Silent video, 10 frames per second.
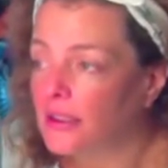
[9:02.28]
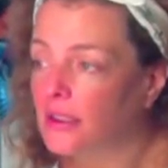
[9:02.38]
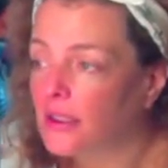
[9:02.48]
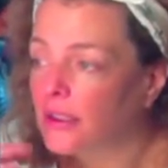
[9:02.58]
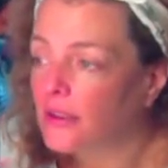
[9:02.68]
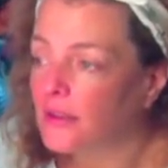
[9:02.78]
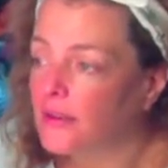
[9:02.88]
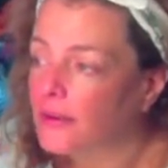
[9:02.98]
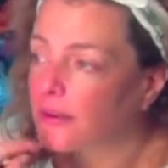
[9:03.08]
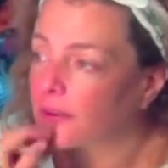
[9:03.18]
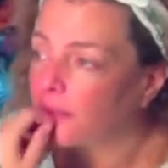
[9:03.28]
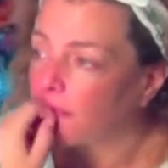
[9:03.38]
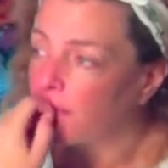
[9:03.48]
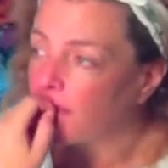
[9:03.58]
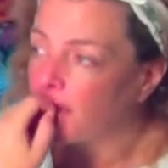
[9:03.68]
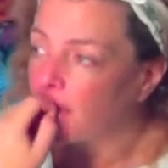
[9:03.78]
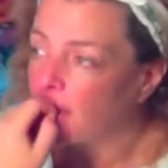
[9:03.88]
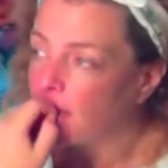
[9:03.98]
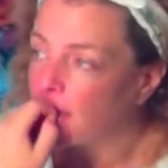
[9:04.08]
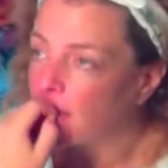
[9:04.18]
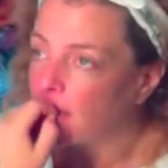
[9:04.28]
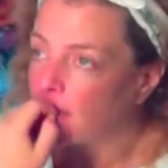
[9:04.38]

the difference with interpretation and projection?